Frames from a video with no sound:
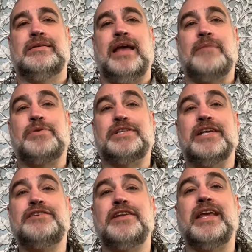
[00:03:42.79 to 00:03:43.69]
and
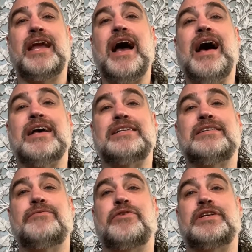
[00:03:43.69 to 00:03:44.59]
positioning
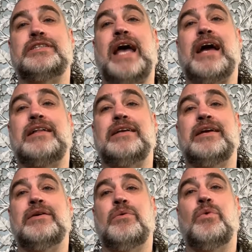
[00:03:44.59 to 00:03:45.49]
us for
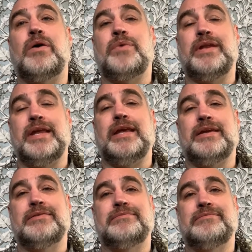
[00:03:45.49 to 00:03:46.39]
exactly what we need.
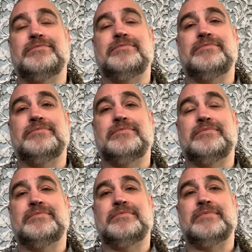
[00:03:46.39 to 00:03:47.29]

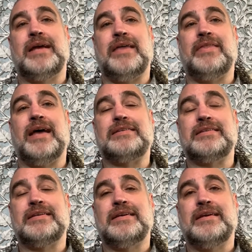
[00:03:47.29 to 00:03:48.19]
And
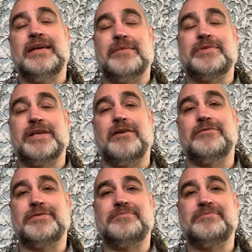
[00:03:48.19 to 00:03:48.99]
that's himself.